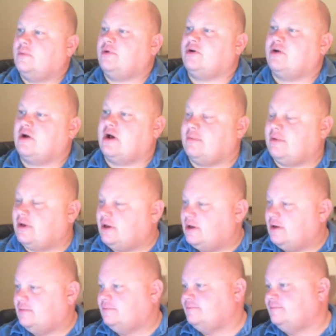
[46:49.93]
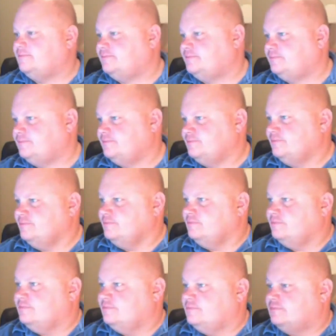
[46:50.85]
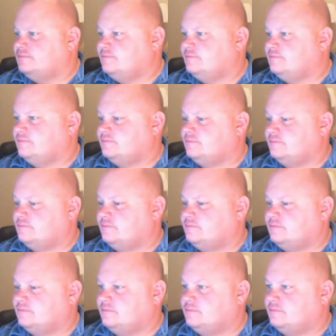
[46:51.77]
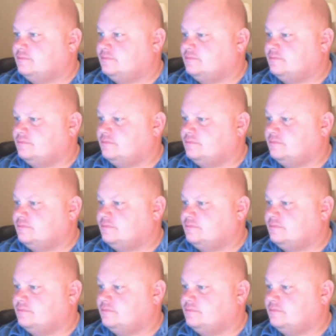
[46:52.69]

gonna grab it. Yeah. Okay. Mm-hmm.